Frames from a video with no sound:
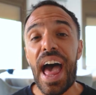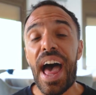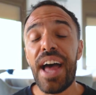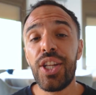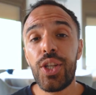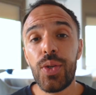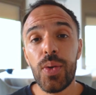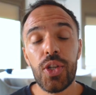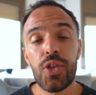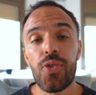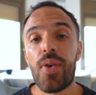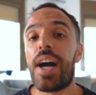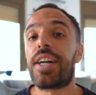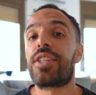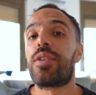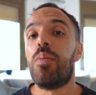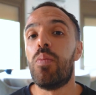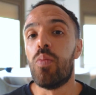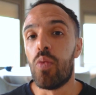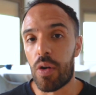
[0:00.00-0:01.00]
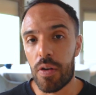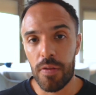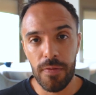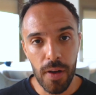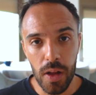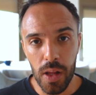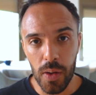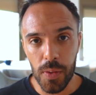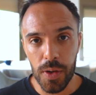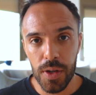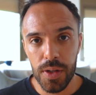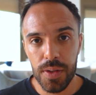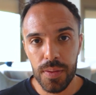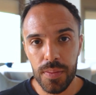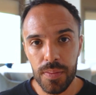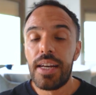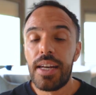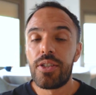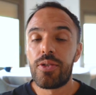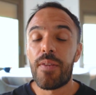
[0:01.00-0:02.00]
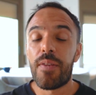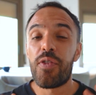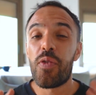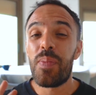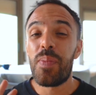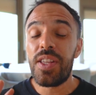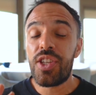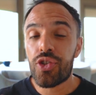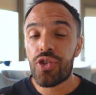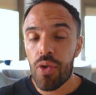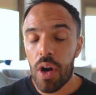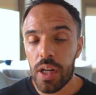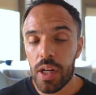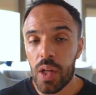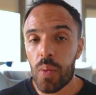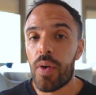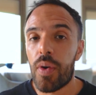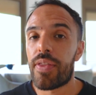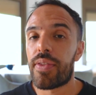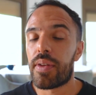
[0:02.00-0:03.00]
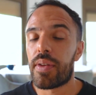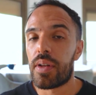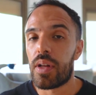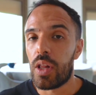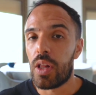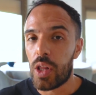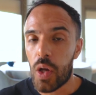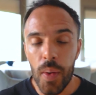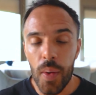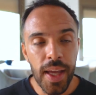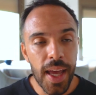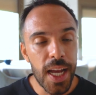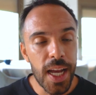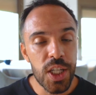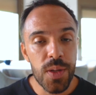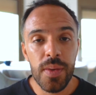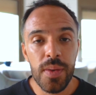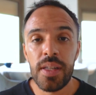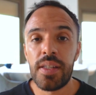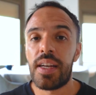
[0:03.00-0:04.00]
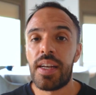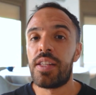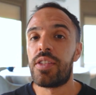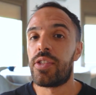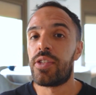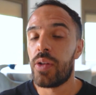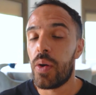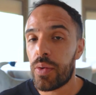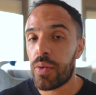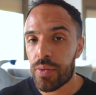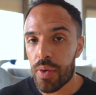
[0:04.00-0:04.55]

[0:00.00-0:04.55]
and to attract more followers. So if you've been struggling with low engagement and slow